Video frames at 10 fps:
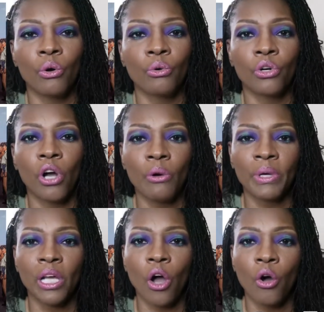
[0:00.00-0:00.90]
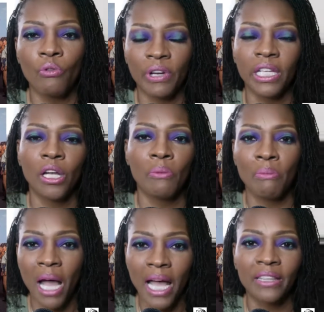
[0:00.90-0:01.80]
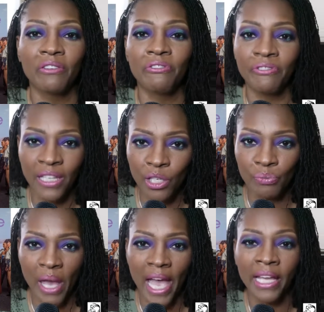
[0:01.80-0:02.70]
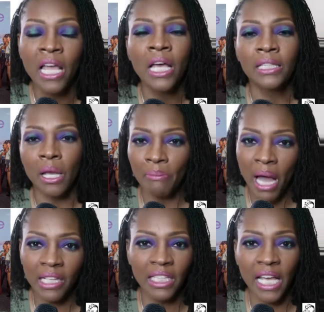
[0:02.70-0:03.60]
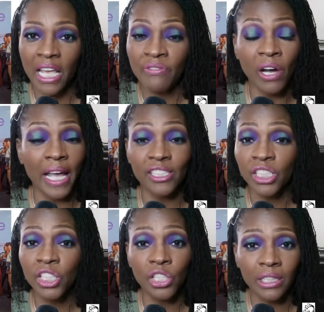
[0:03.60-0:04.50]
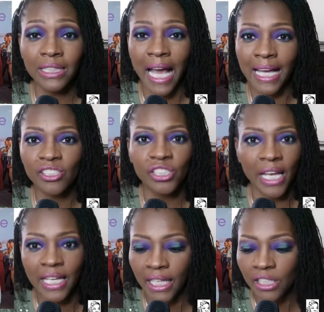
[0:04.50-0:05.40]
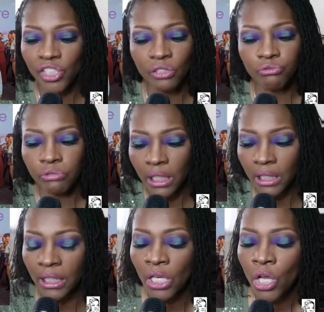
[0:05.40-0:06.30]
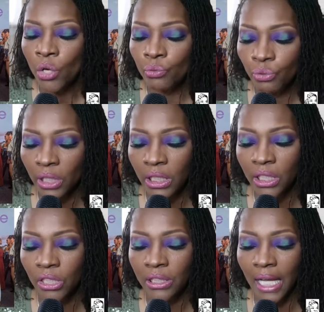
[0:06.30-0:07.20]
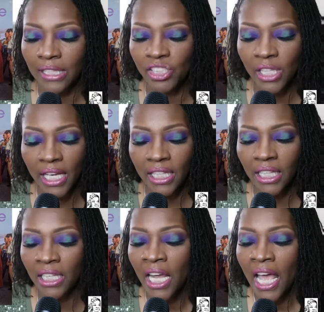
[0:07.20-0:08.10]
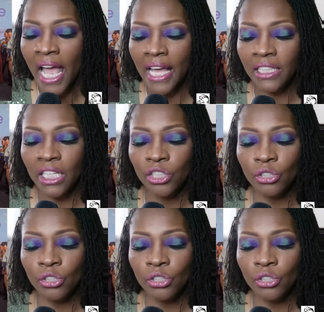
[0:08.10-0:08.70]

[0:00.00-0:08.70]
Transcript: going over in her mind the feedback that Molly gave her, and she could not shake it. She really, really could not shake it. And then,